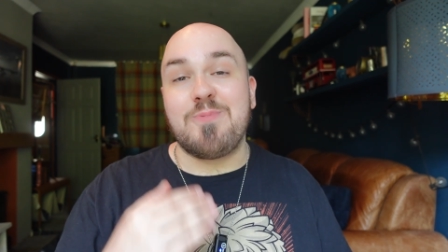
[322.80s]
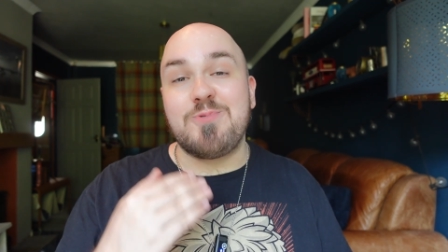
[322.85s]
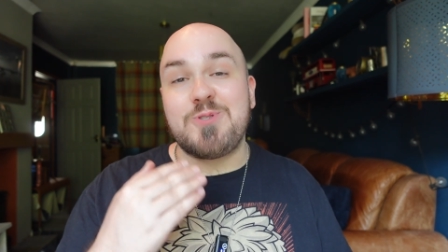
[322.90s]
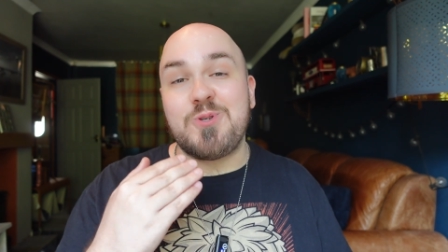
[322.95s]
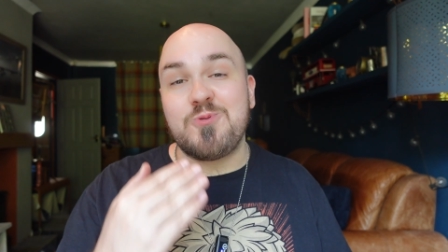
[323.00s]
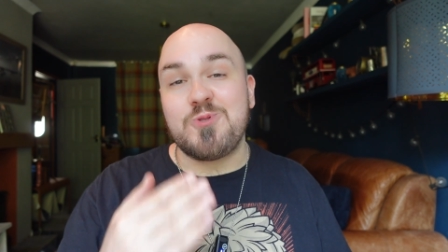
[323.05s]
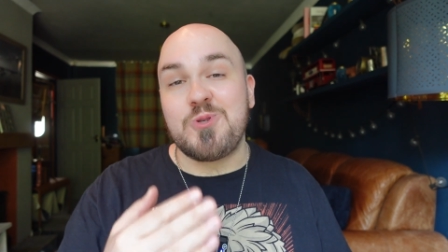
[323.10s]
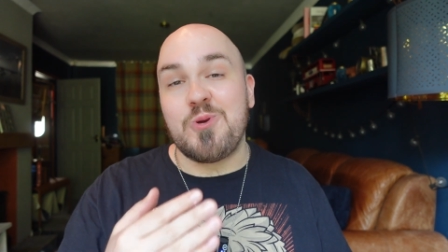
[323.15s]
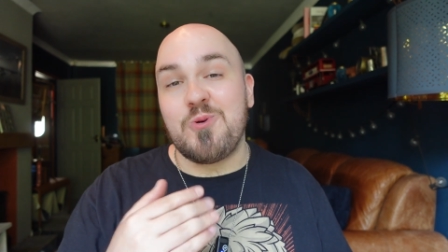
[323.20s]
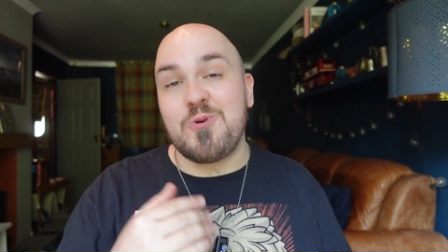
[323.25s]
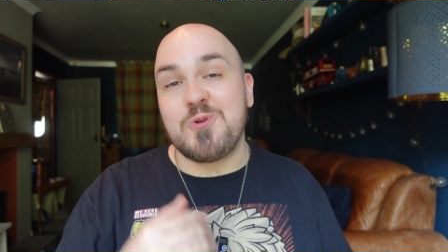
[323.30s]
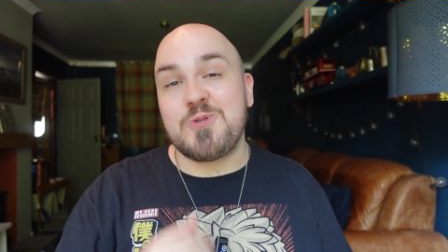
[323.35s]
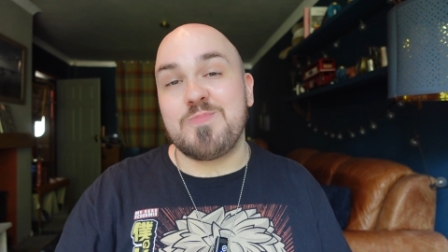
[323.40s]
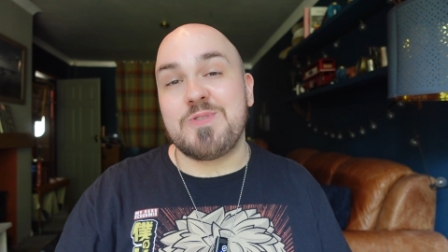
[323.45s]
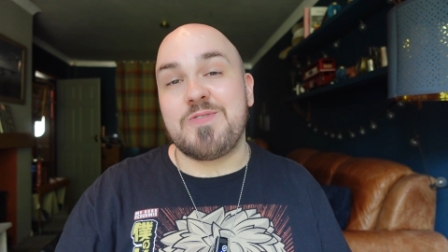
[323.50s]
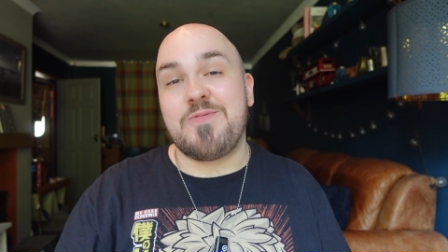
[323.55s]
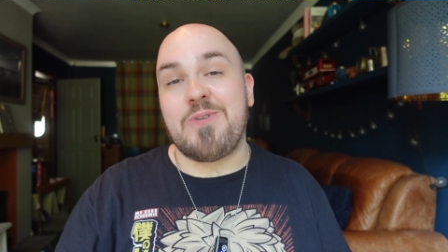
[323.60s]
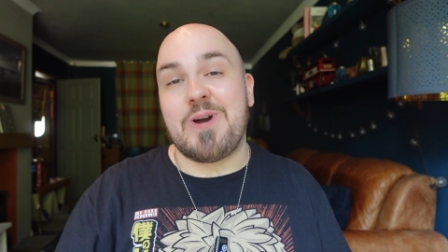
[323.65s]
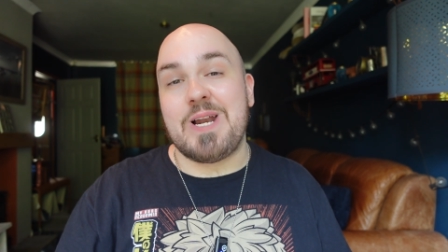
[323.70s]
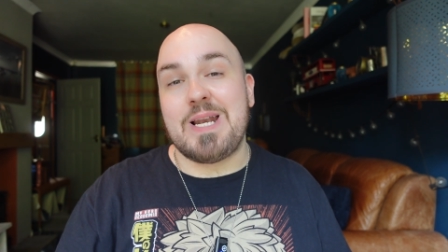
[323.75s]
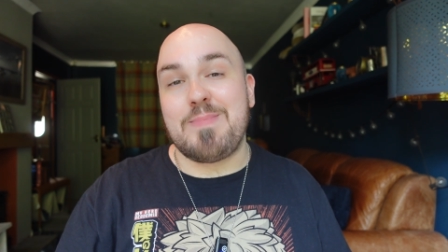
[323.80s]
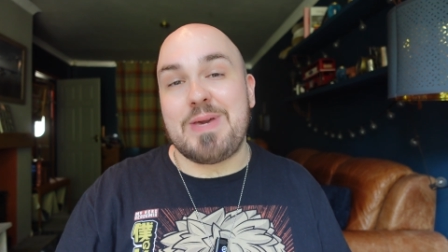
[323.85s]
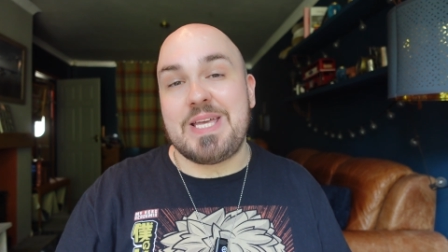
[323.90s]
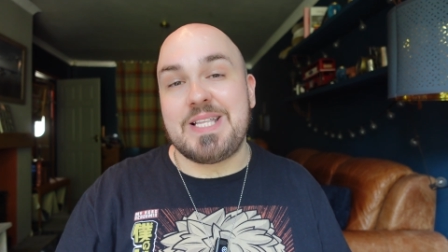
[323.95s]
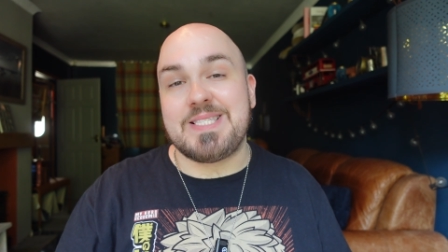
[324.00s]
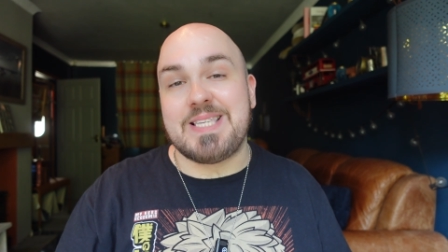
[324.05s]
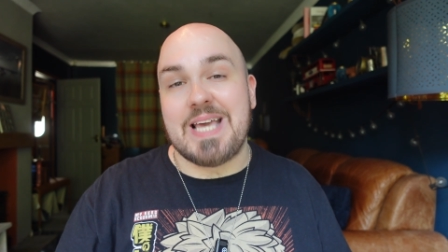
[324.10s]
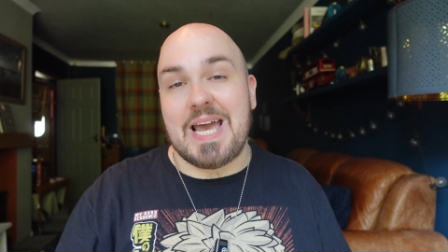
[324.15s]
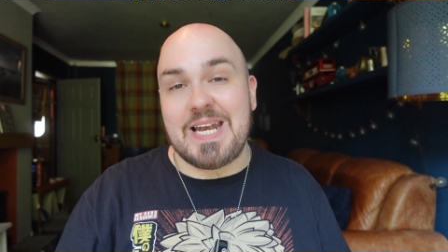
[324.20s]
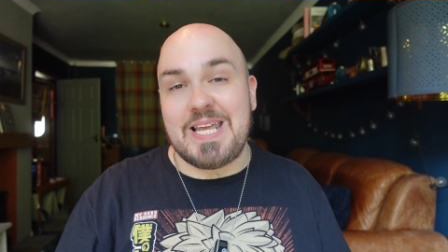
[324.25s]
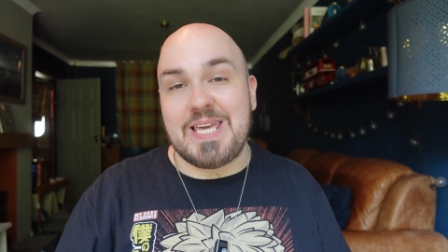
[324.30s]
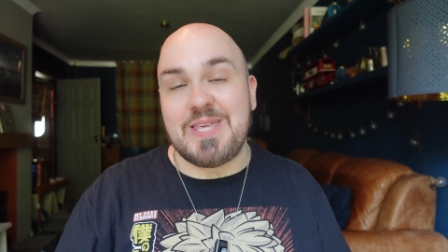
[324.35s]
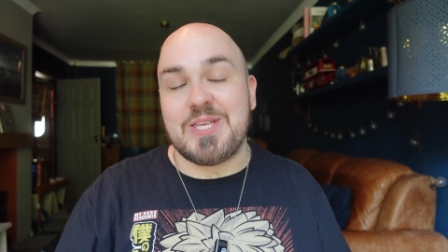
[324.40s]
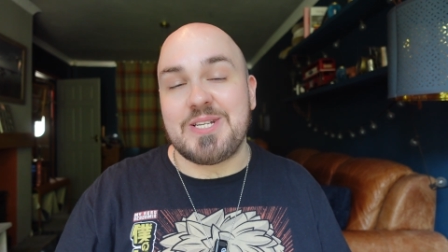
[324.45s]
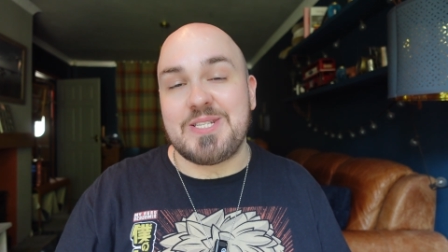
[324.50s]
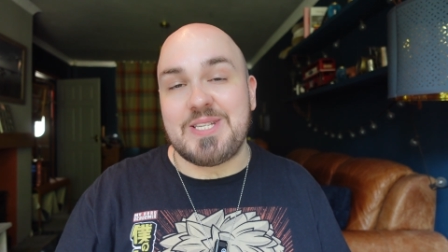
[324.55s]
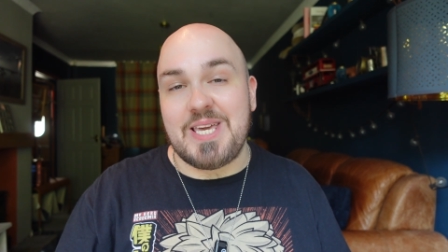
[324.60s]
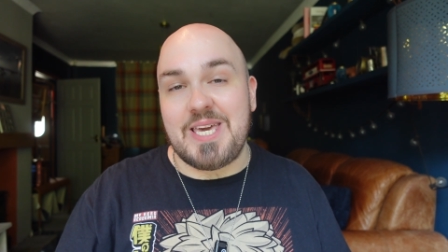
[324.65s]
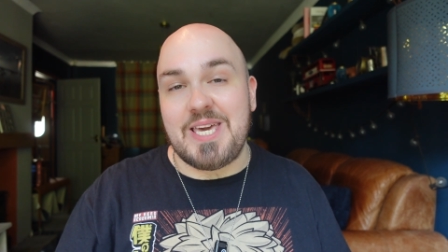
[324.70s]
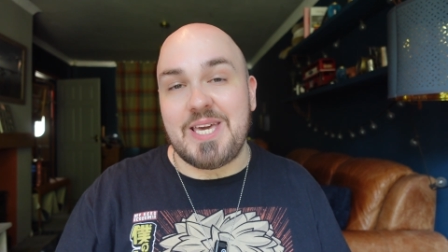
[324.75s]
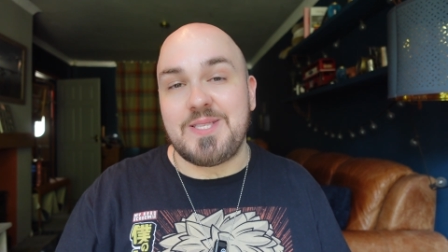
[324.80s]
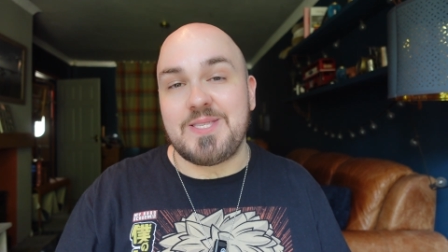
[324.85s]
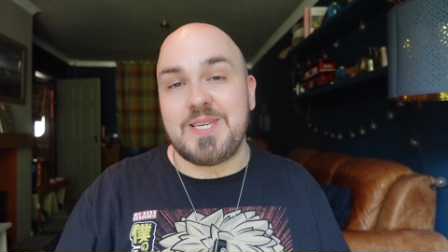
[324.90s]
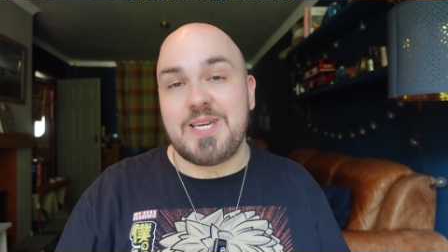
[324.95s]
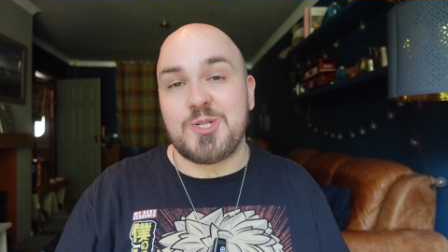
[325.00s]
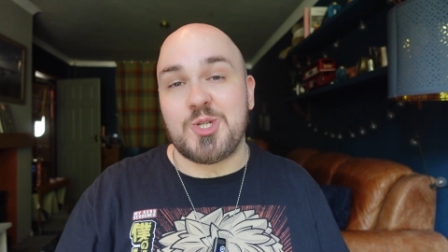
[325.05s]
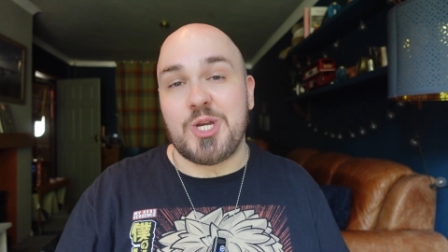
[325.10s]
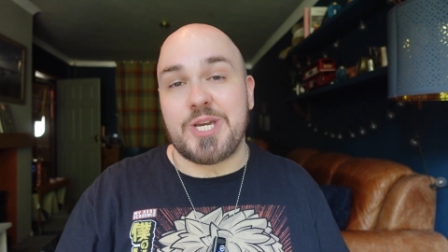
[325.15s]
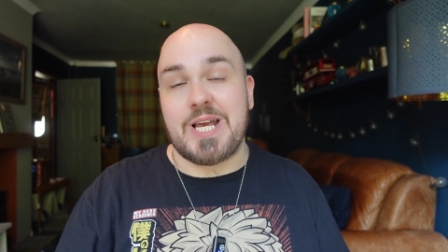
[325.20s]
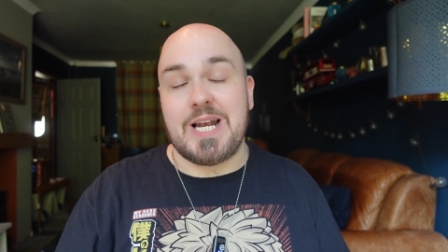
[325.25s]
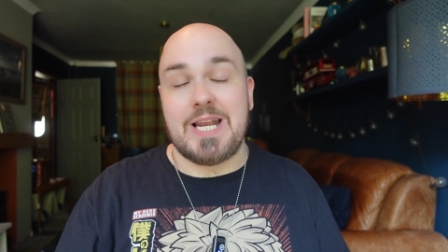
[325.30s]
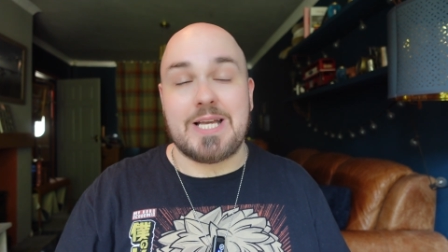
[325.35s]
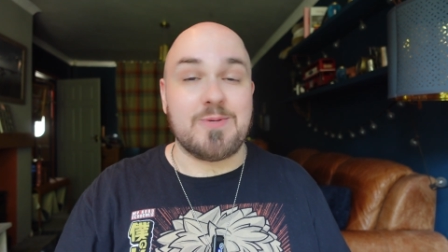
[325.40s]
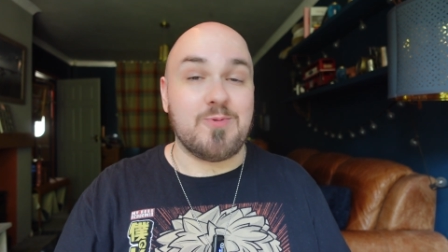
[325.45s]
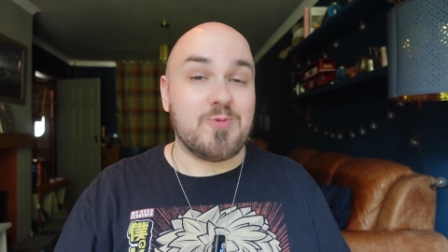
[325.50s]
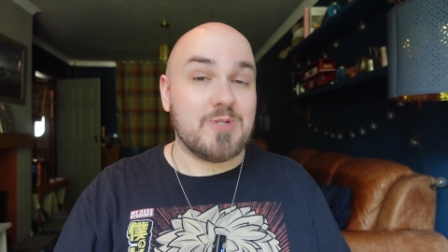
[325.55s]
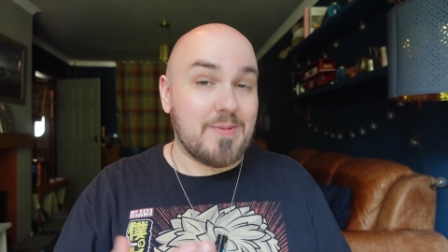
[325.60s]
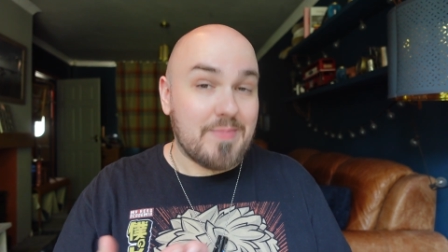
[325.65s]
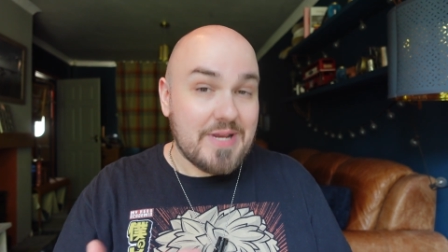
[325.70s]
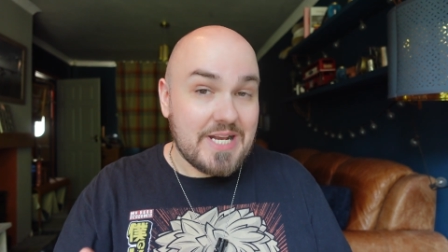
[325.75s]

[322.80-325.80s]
And it was also awesome to finally meet Danny, the D in DJ Collectibles.